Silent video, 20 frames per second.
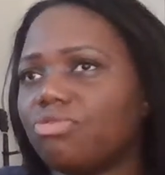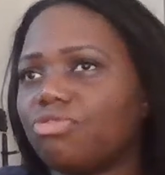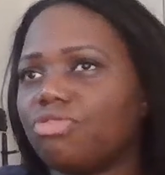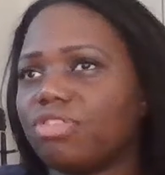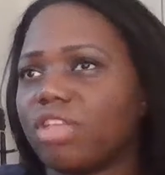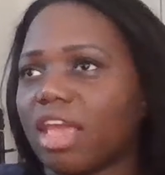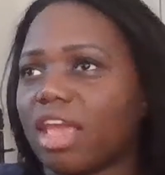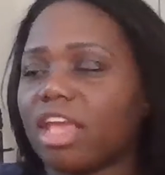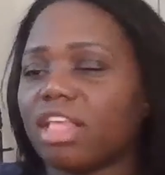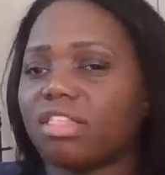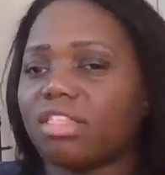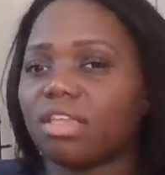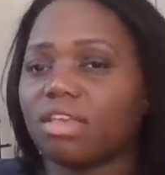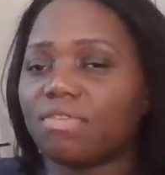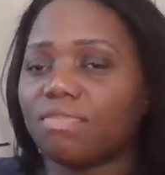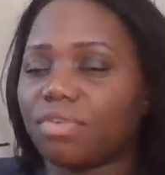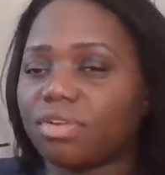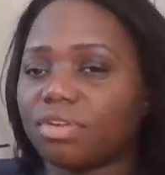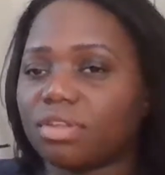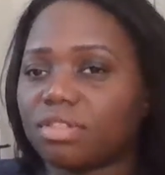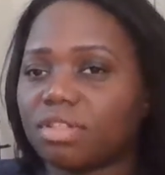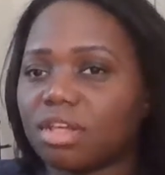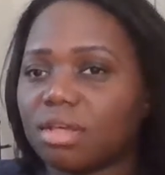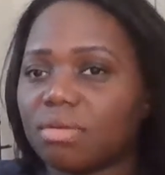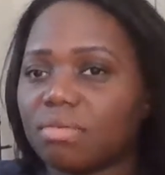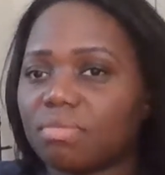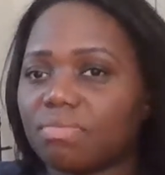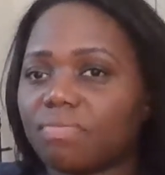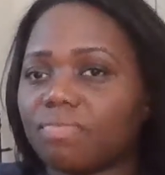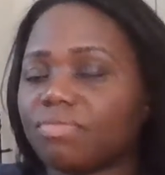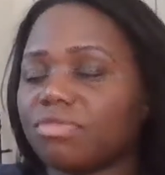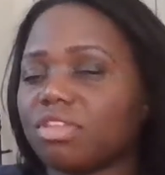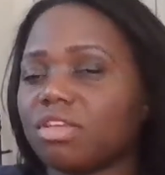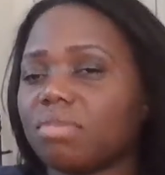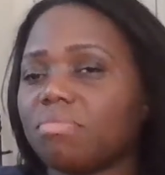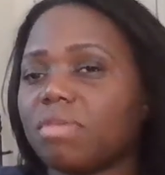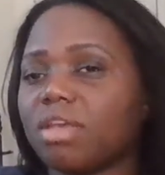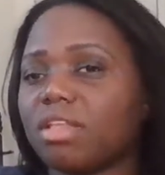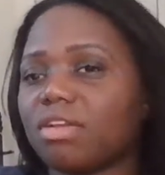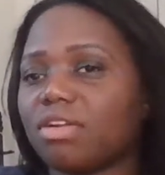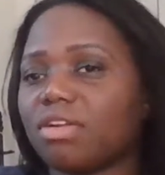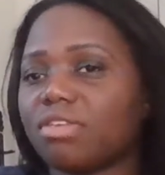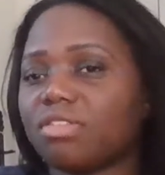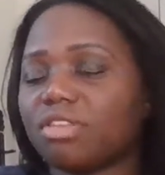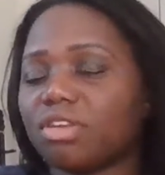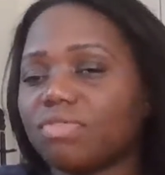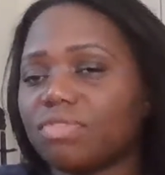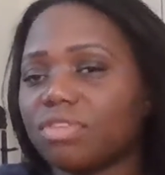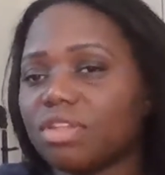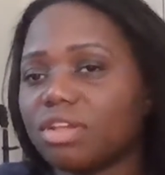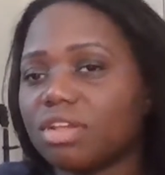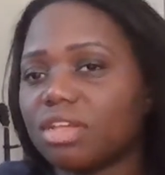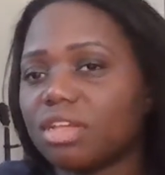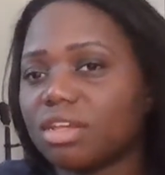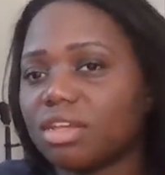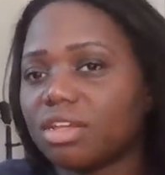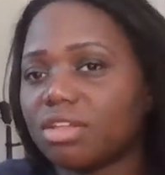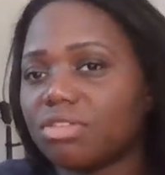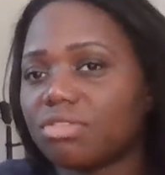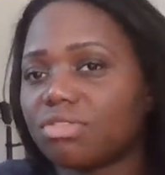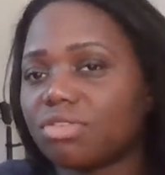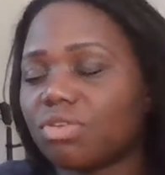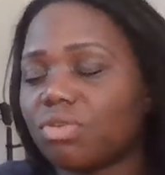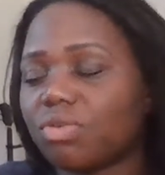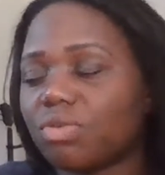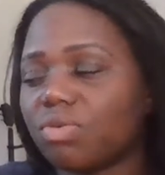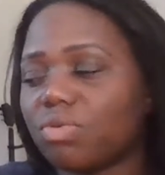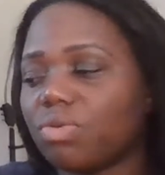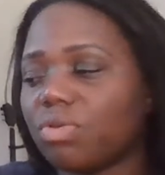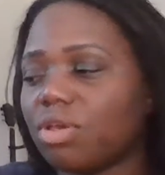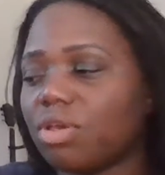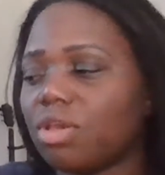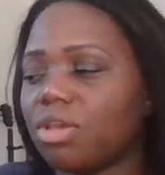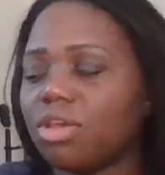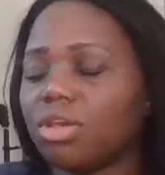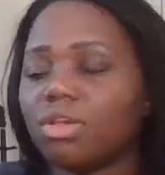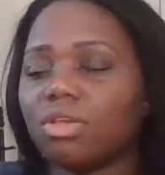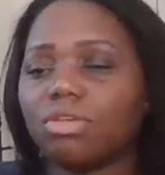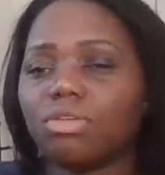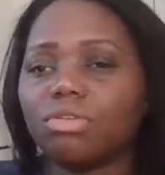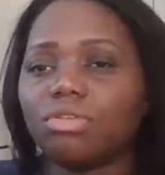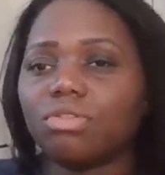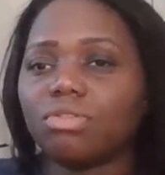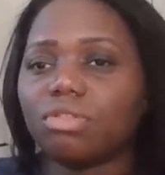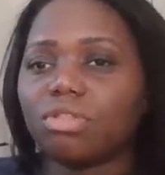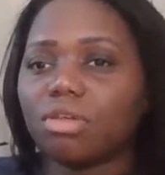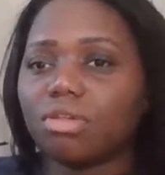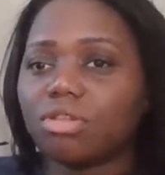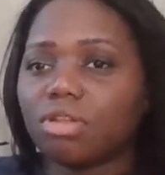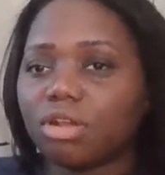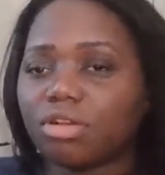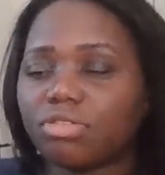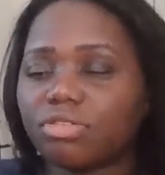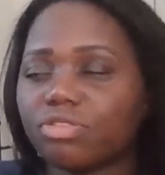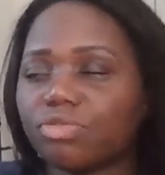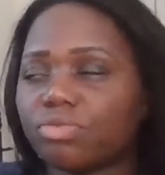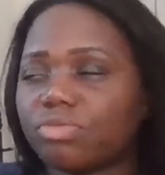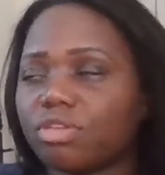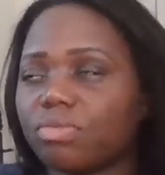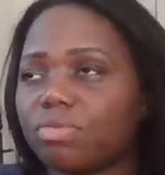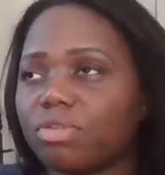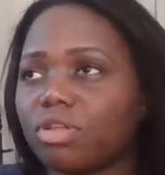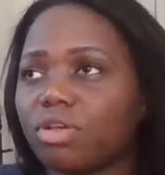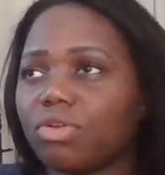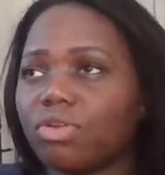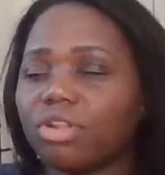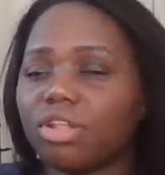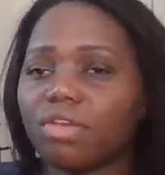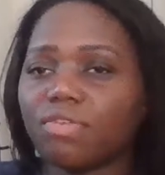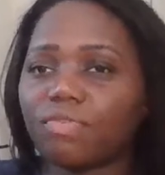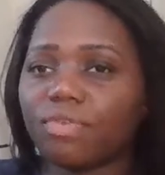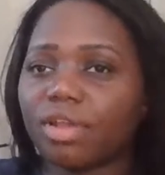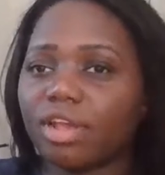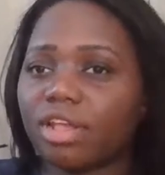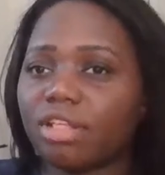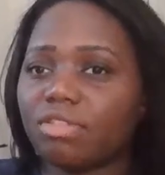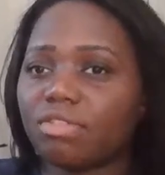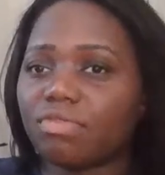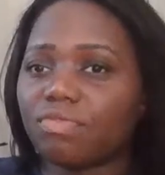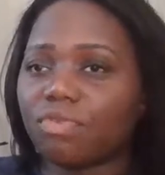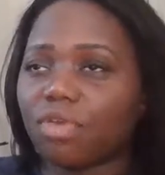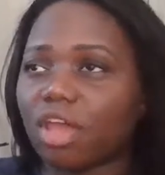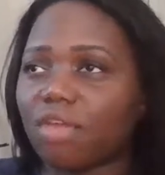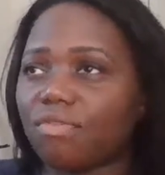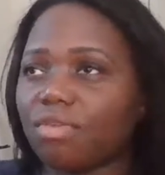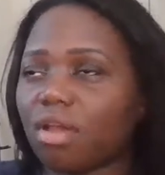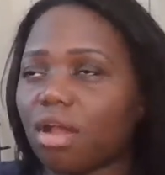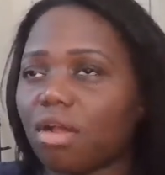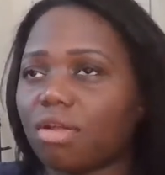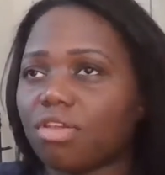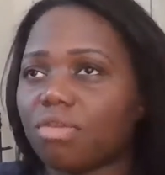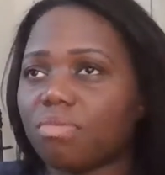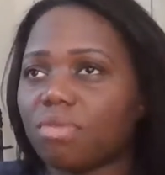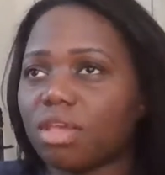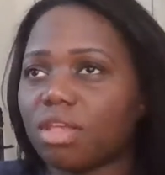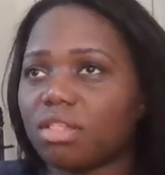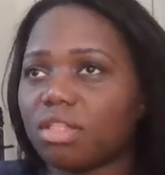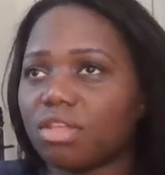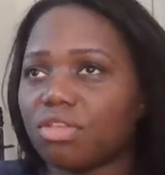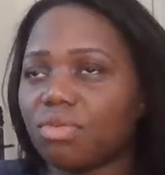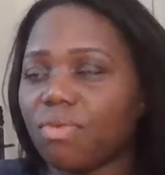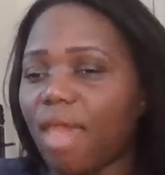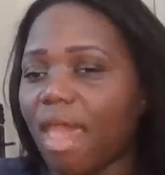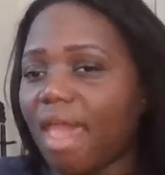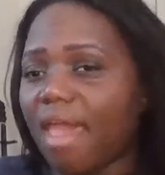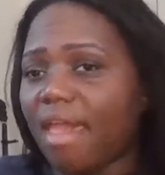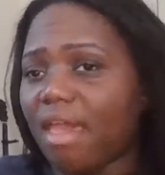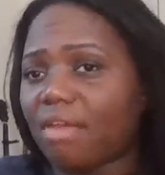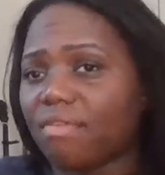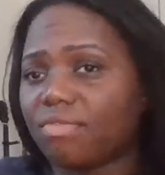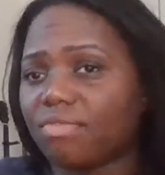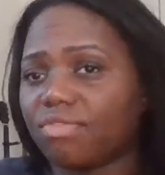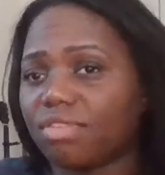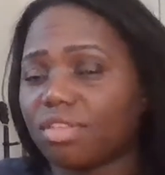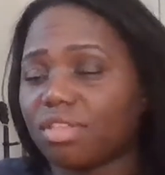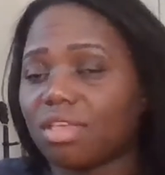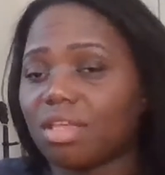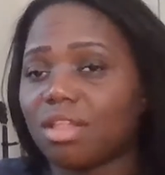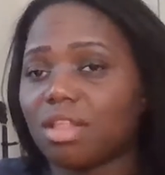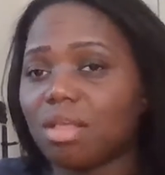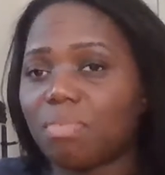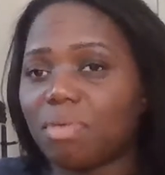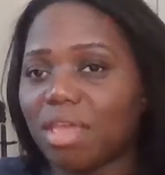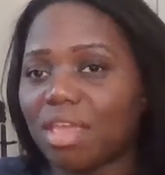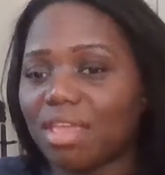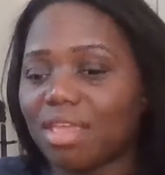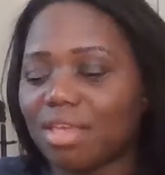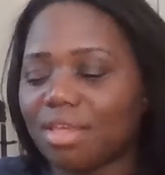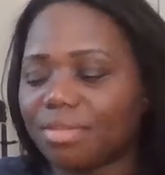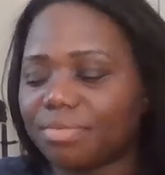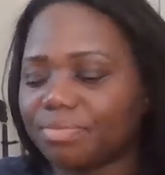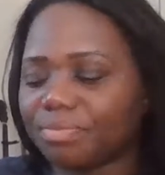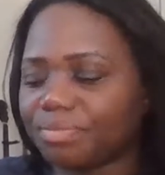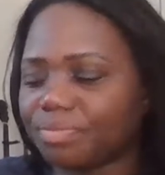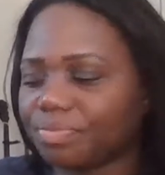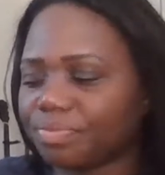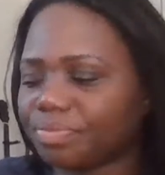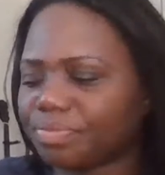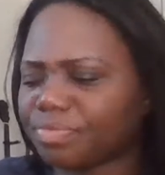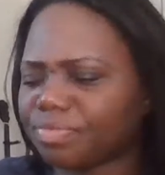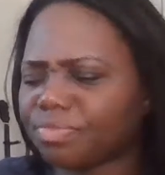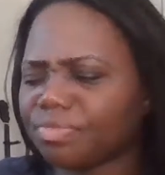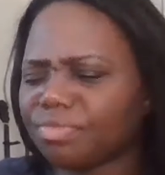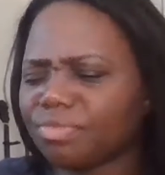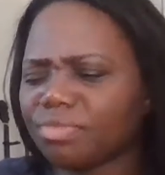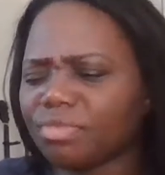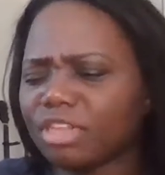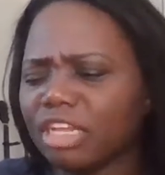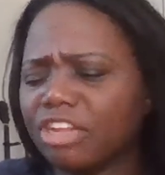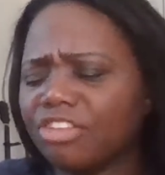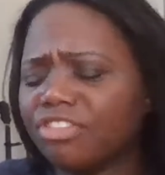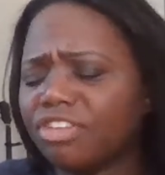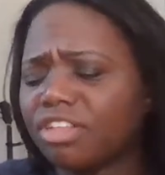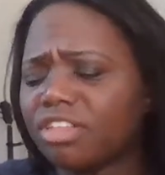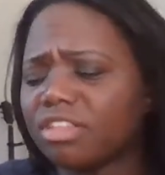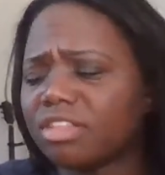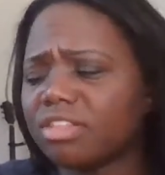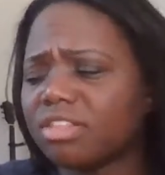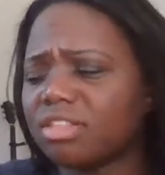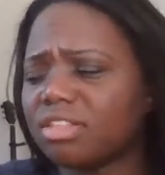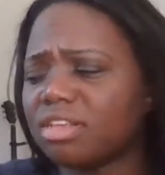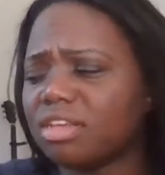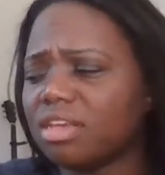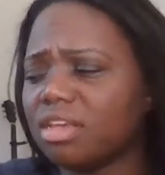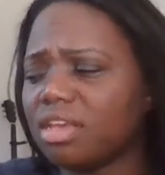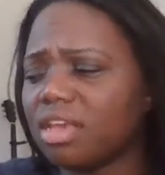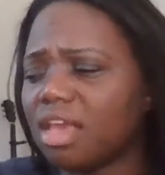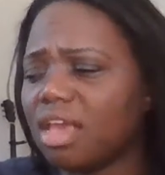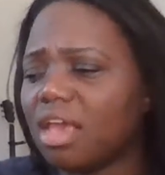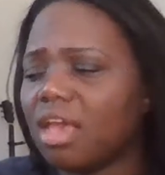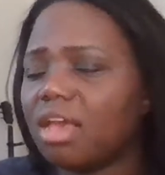dance in front of them to make herself look good. So the narcissist will typically go to their friends for every argument that you have, just to get an opinion, just to see